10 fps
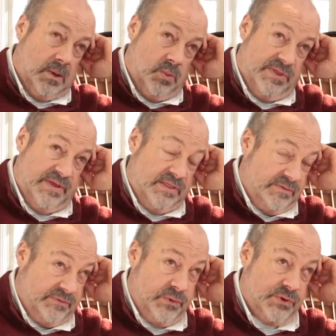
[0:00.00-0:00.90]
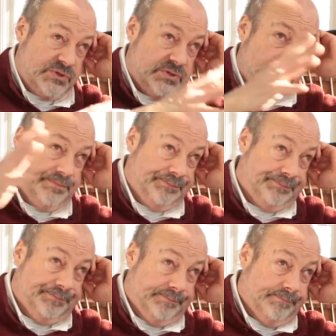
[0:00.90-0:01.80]
within the first
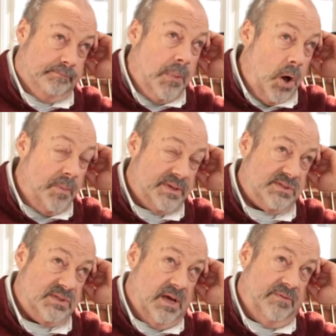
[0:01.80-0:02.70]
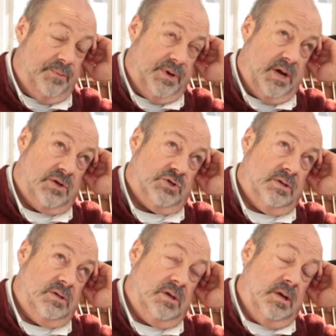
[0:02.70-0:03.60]
moments of a
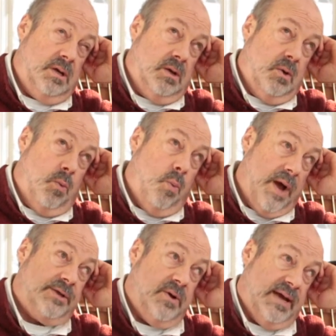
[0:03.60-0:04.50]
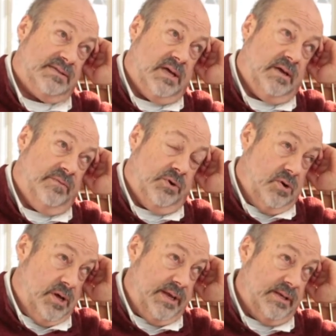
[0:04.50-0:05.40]
production what you're asking of your
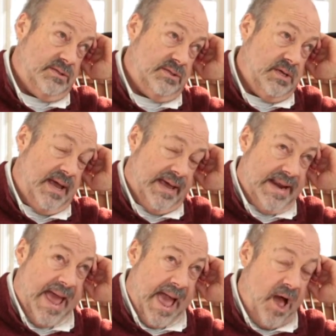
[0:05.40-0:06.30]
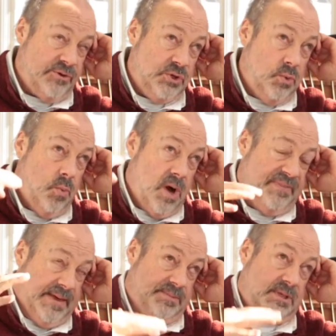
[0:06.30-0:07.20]
audience and how you
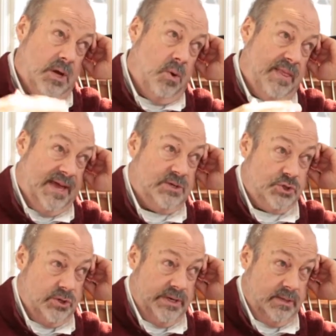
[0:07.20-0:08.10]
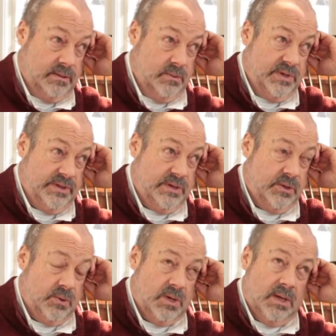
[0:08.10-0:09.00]
want them to go on that journey with you.